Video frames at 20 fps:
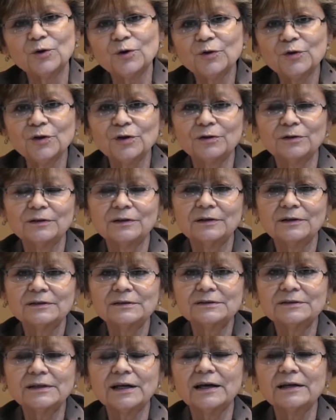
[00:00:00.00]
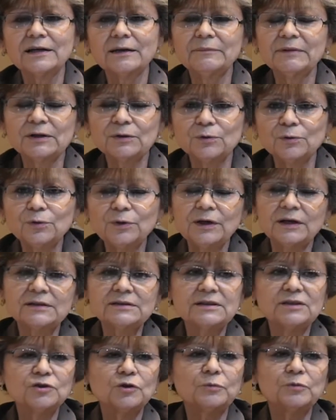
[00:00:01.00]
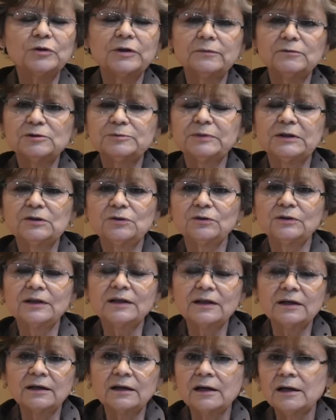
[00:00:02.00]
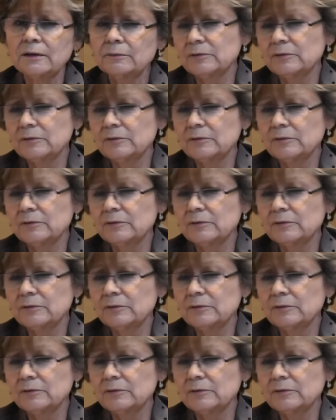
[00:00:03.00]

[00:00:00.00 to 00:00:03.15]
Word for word: If there is hatred, bitterness, if we cannot forgive,